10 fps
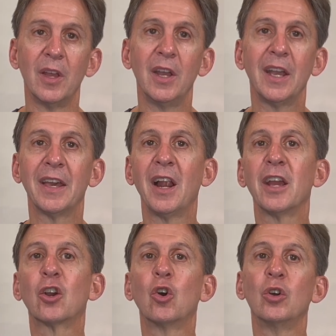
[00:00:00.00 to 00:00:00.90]
And I
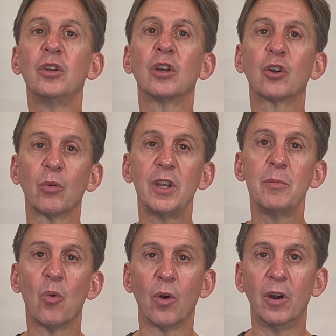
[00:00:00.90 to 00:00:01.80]
couldn't agree
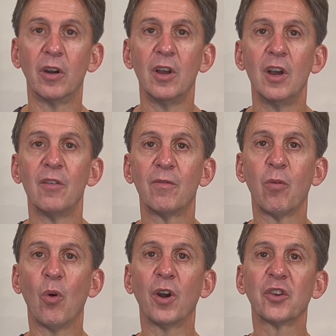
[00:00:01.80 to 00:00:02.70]
more.
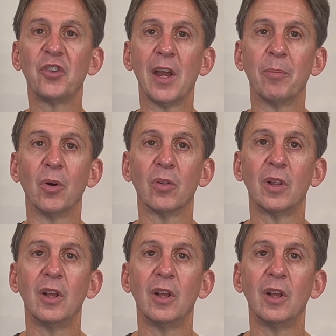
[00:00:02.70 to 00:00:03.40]
For example,